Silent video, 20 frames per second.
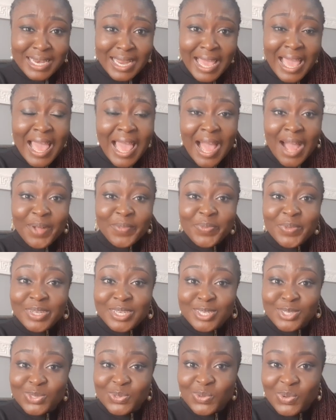Like, I've
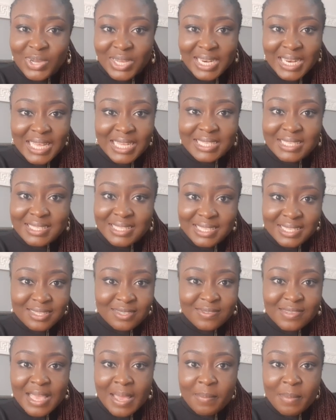done this work like
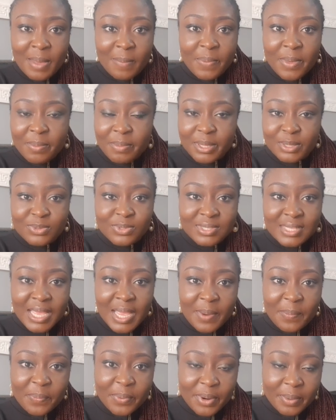since to get my payments was
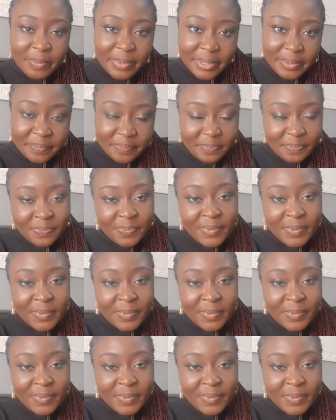not a problem.